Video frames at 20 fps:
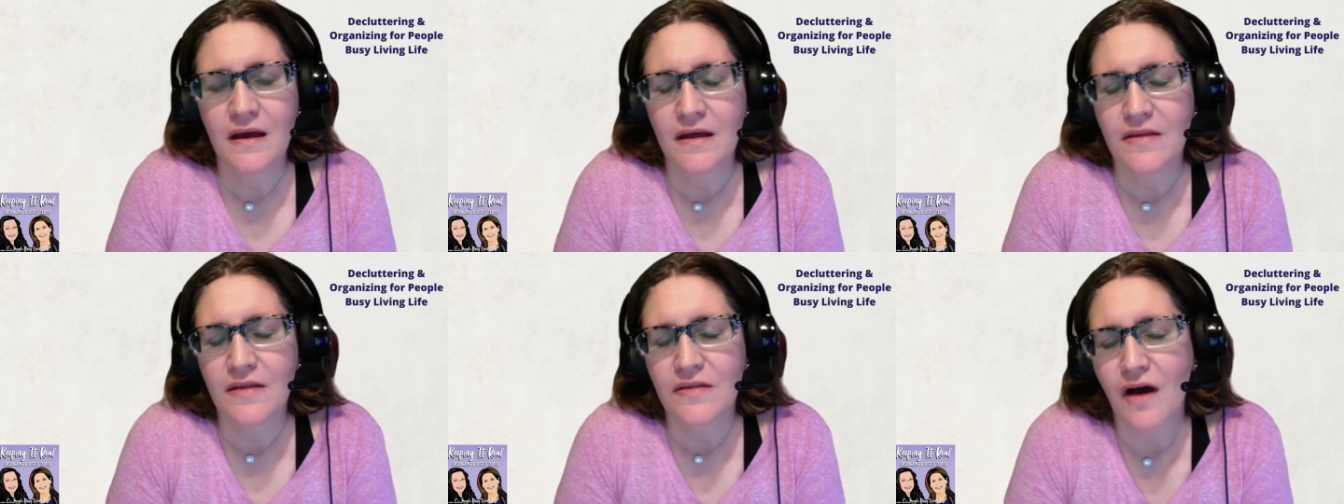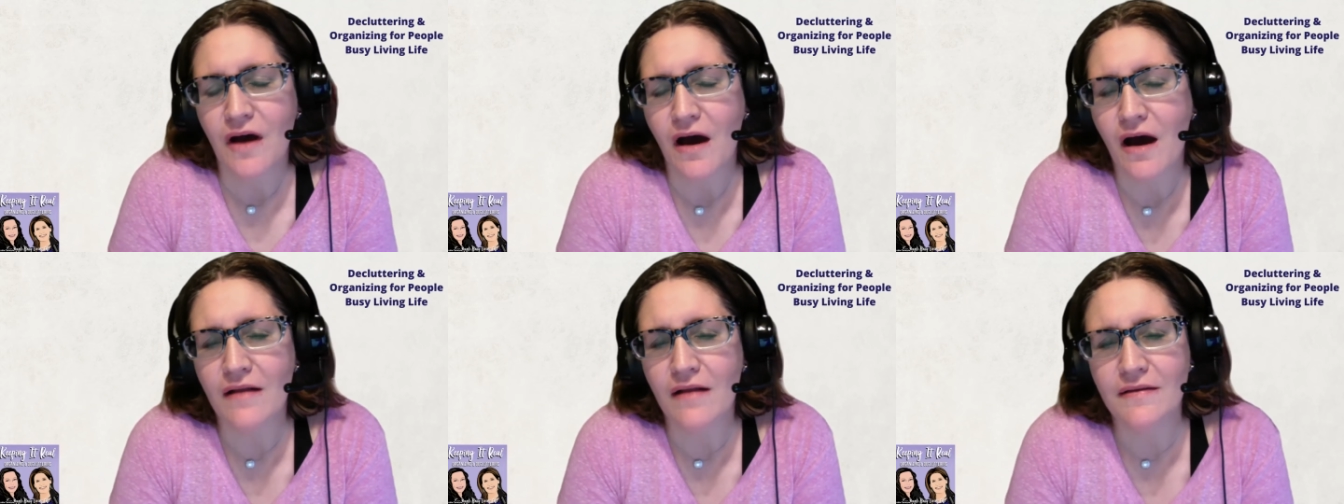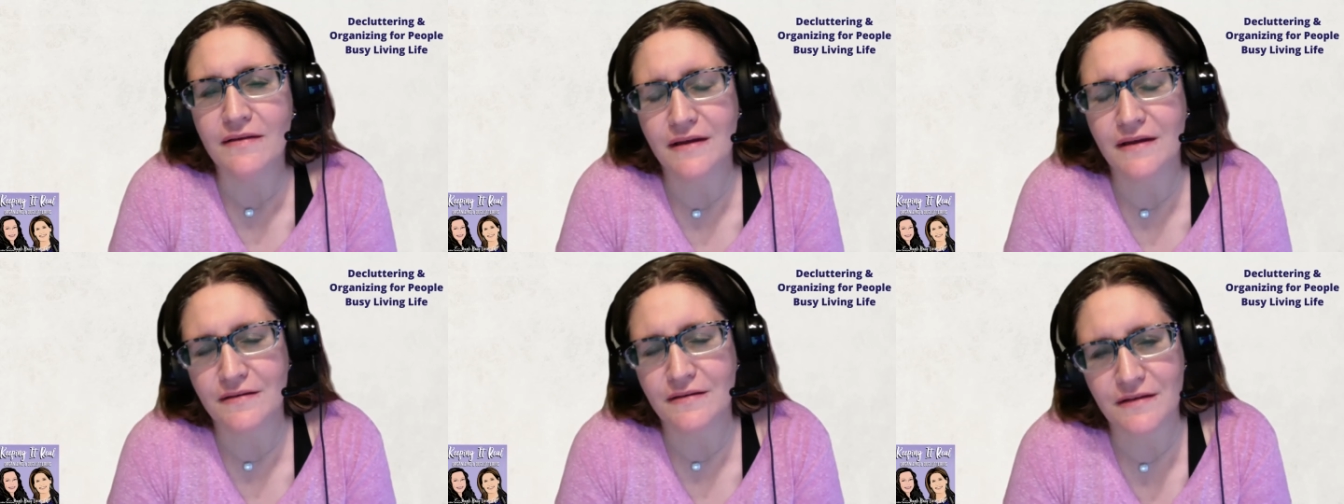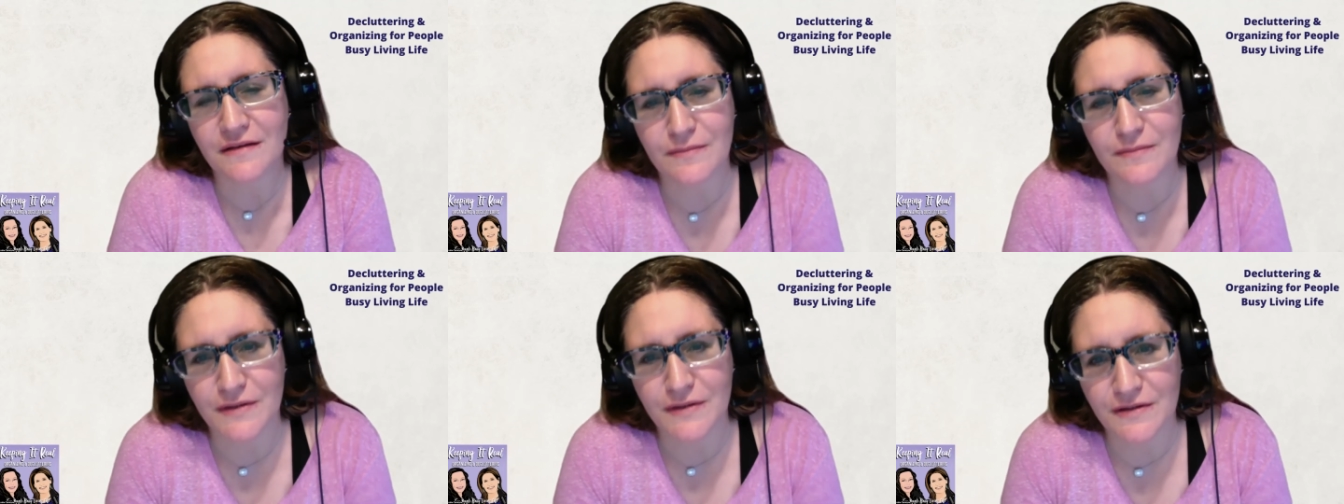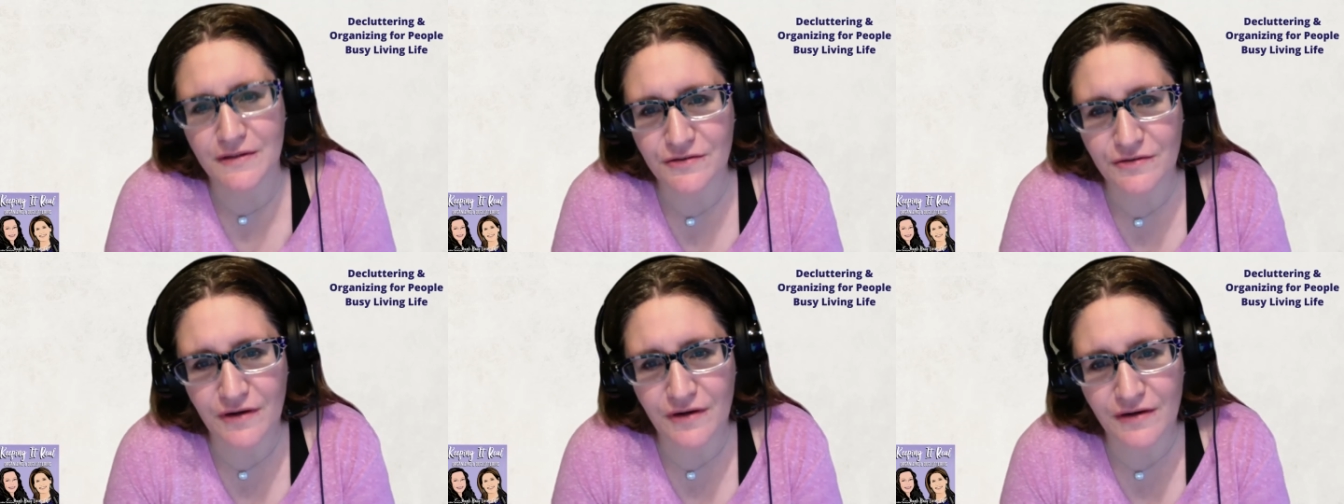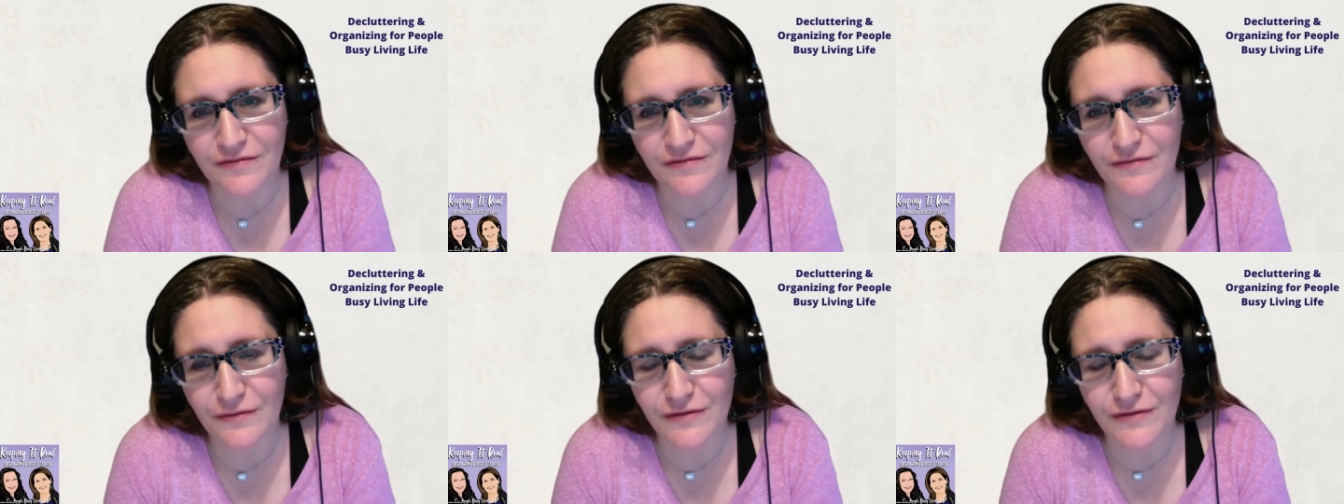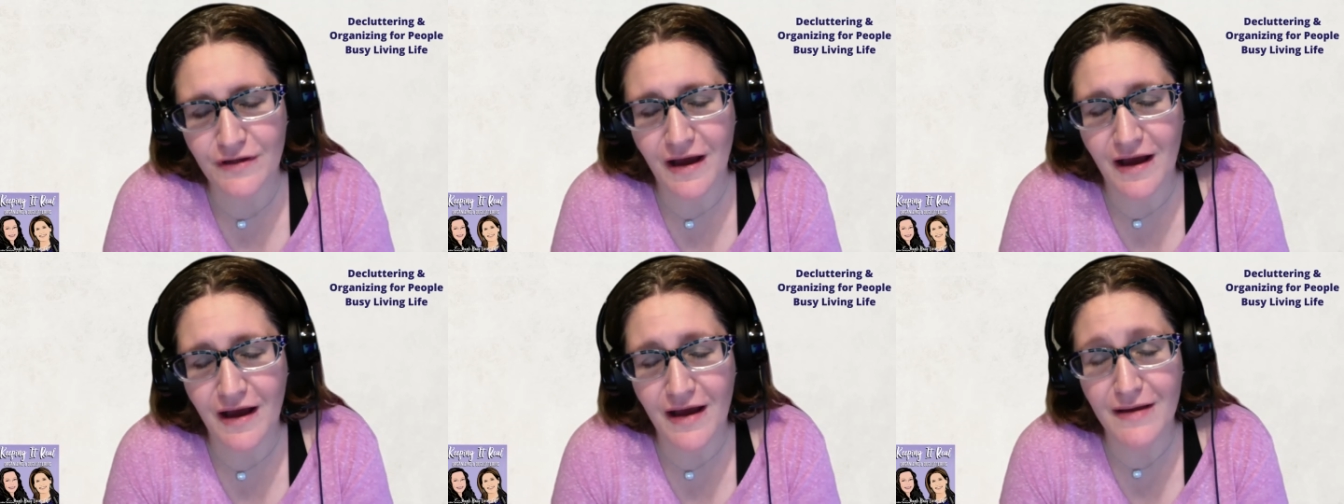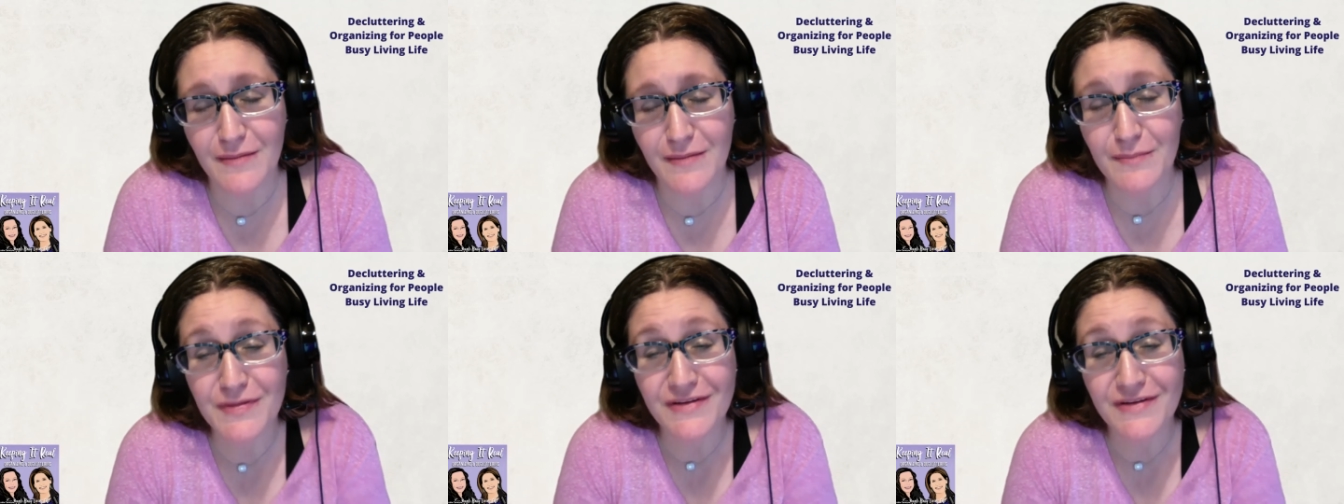The holidays can be a stressful time,